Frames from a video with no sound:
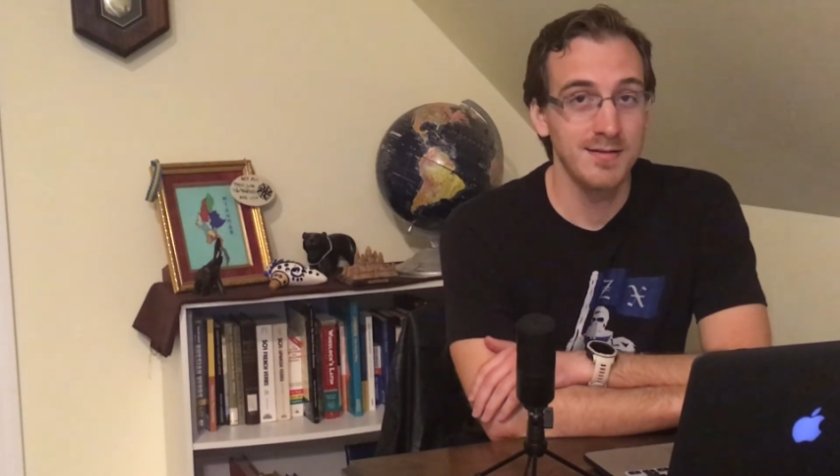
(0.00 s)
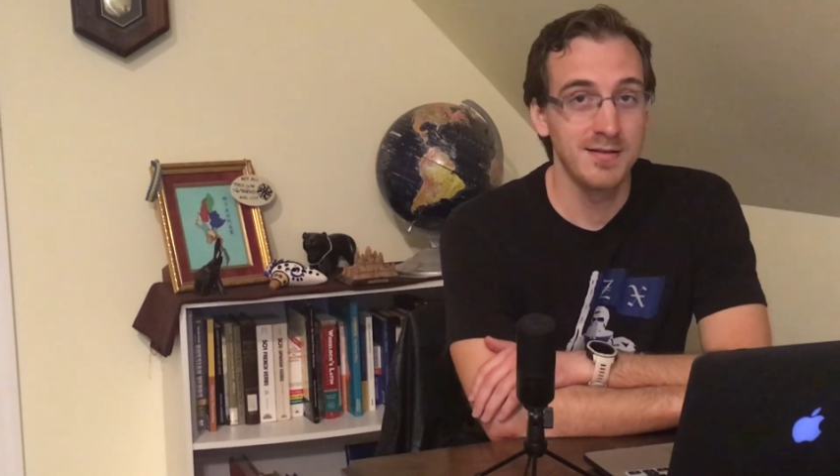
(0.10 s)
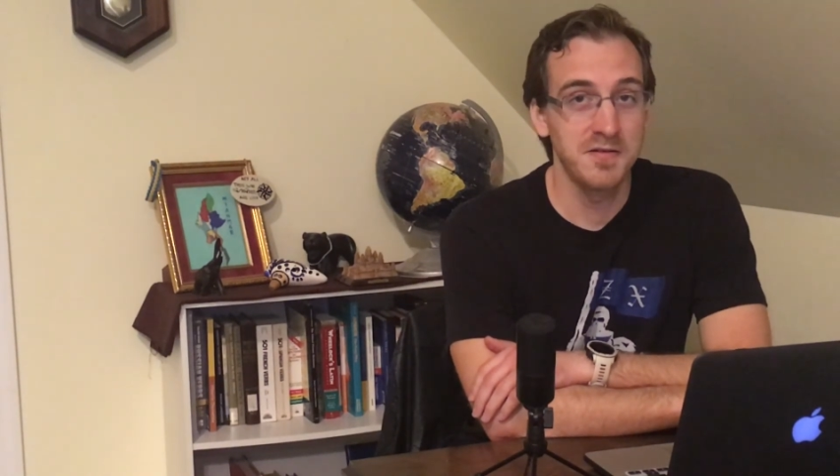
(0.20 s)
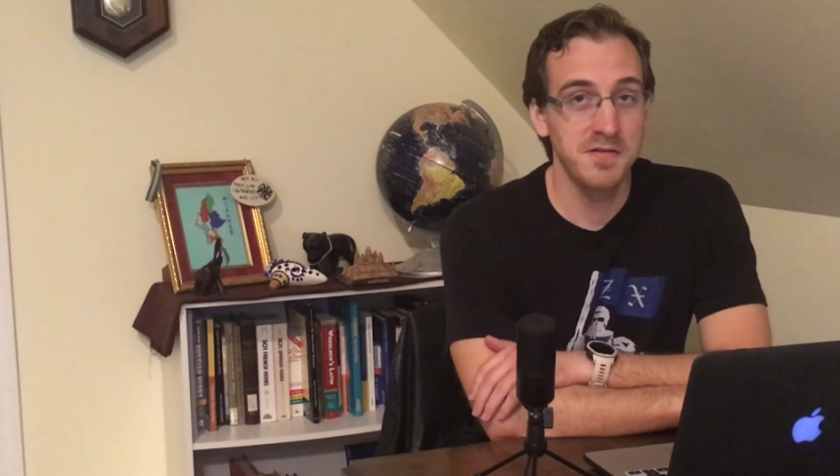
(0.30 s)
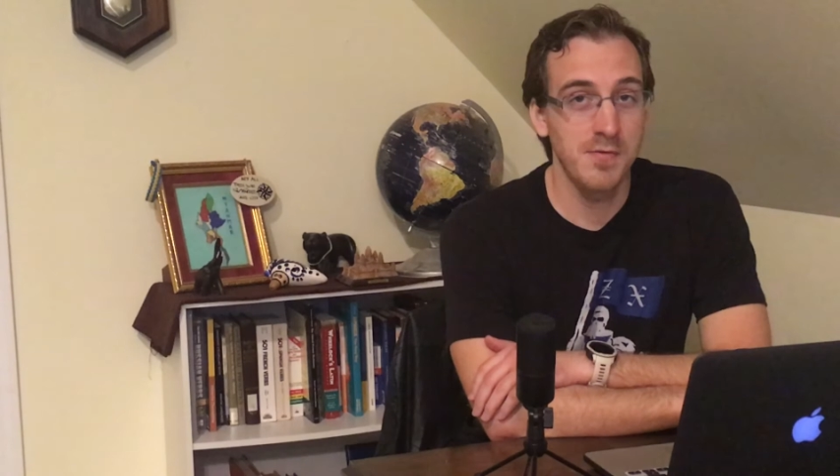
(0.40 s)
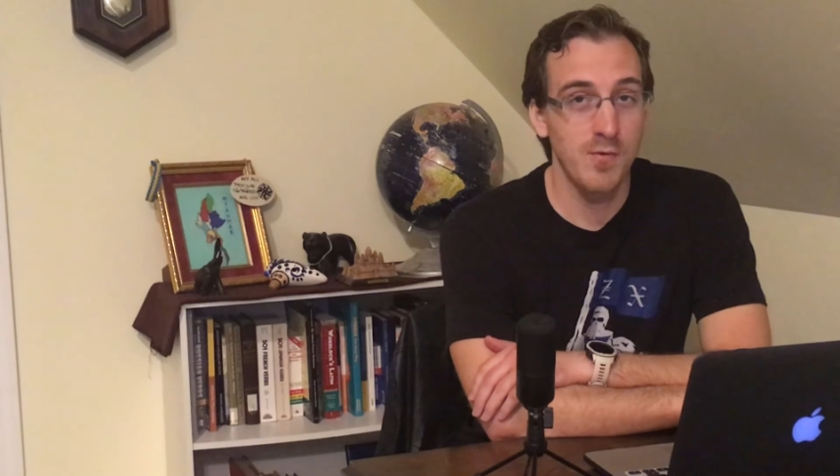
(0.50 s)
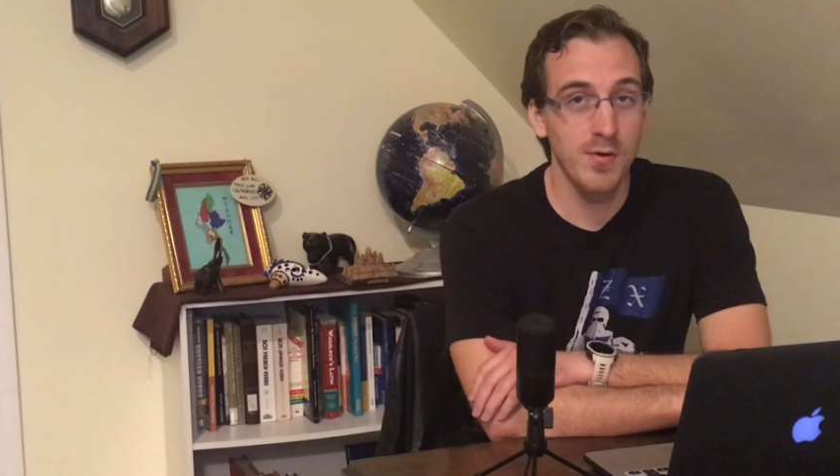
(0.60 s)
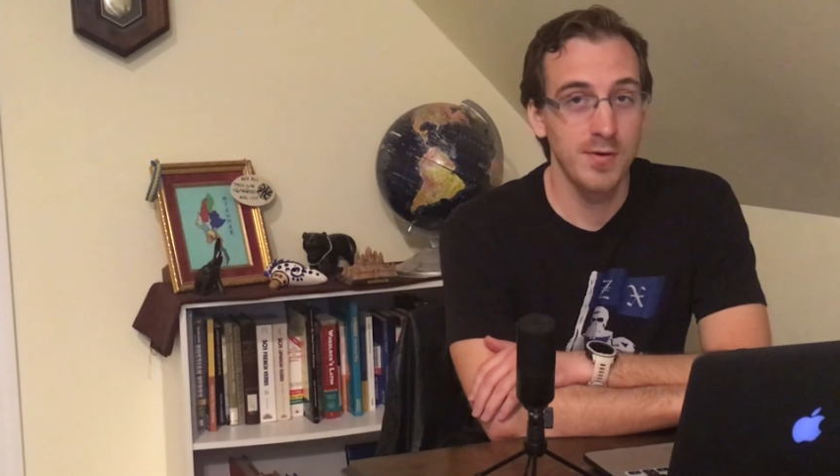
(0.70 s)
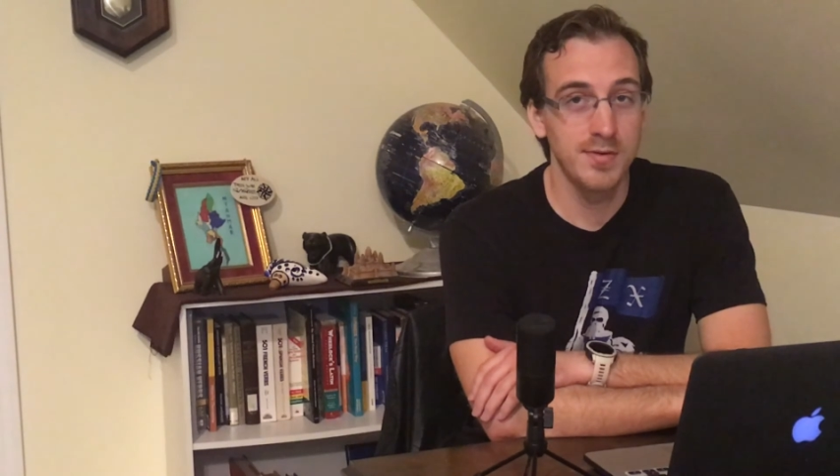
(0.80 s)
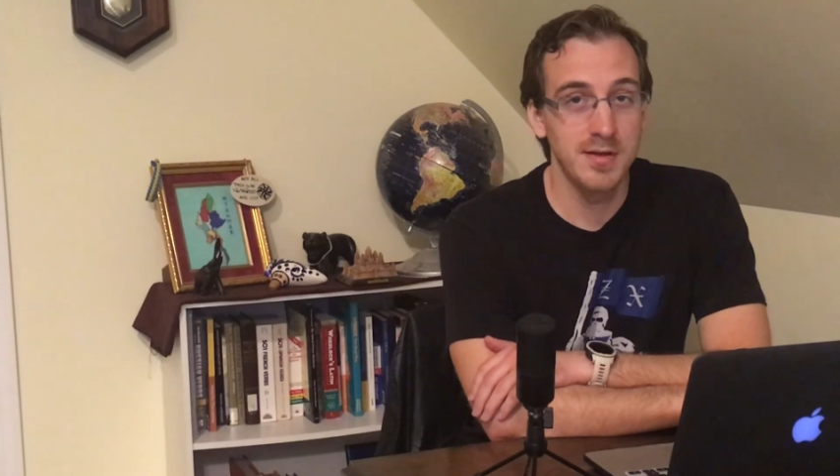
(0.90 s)
this is a
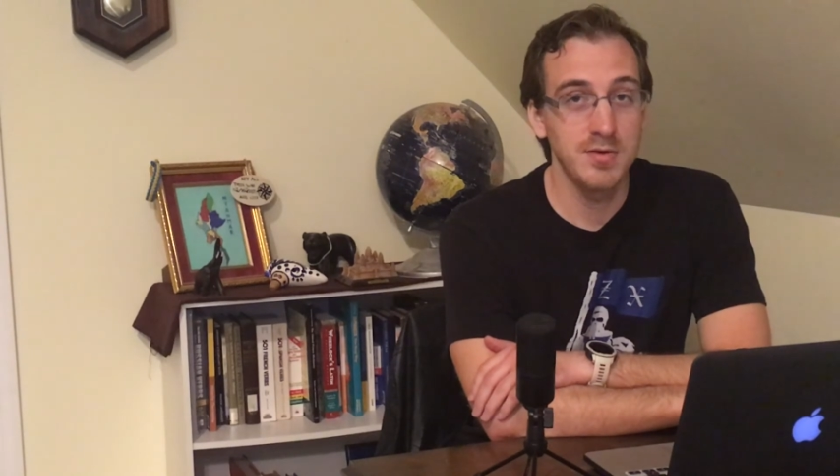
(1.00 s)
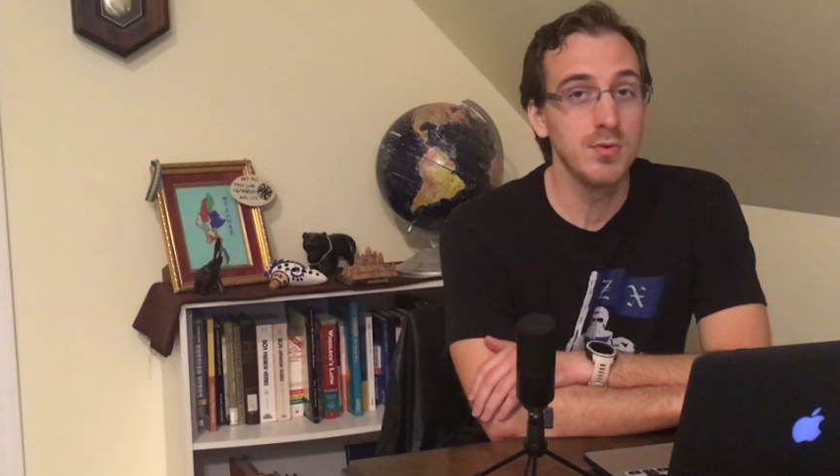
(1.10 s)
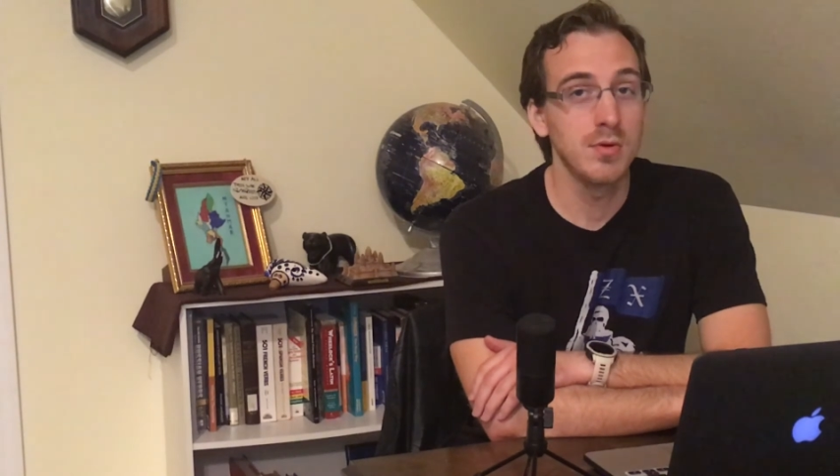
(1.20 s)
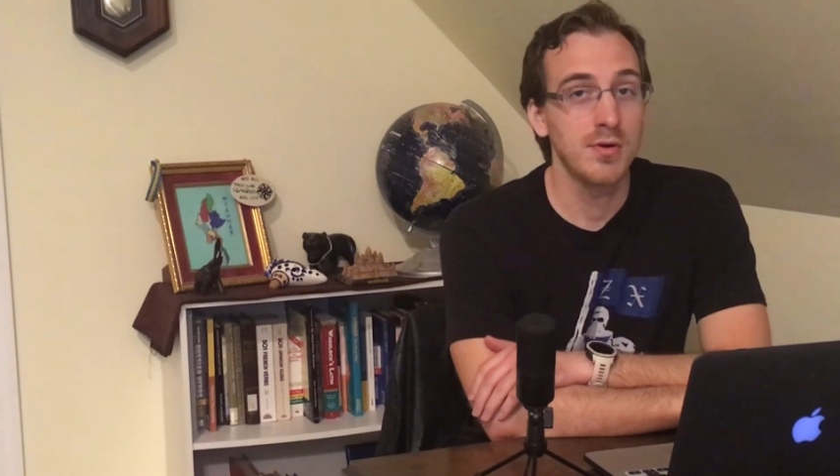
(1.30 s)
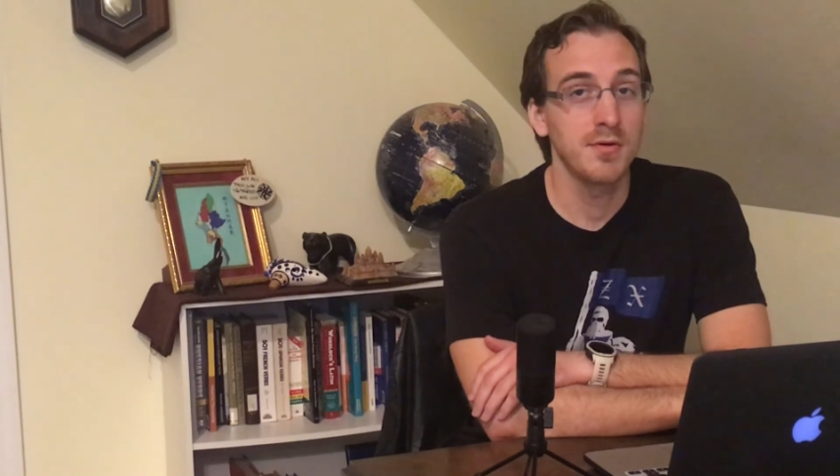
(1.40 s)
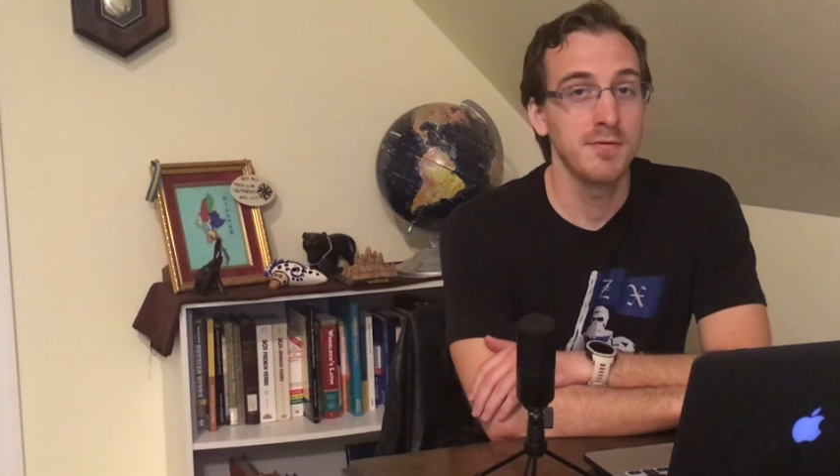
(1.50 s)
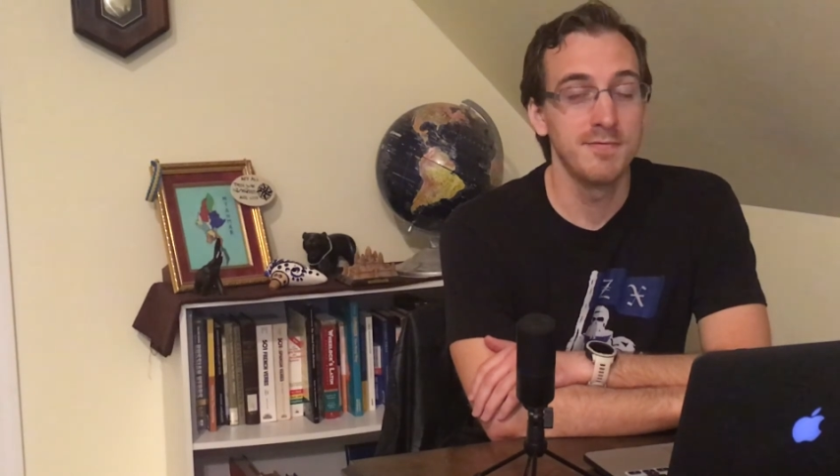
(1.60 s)
word that you learn